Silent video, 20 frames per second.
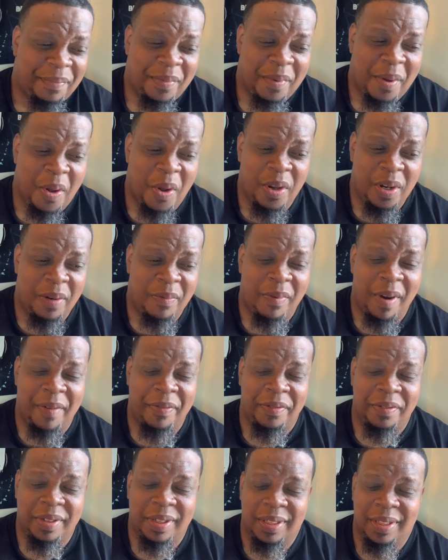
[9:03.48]
All the
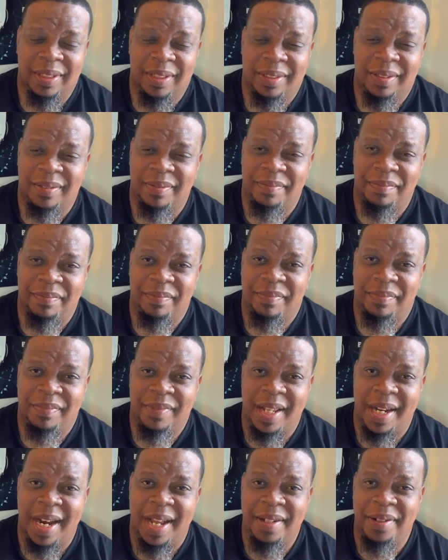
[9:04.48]
references
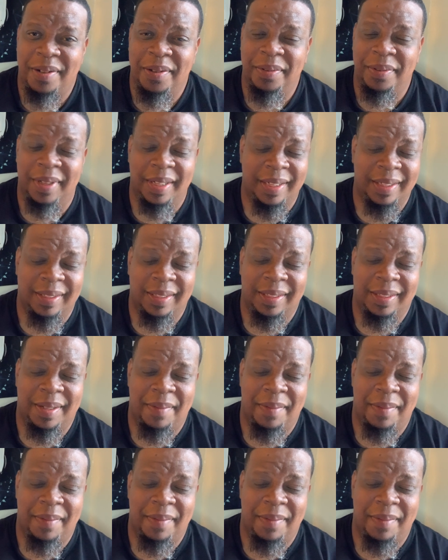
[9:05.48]
that I do things is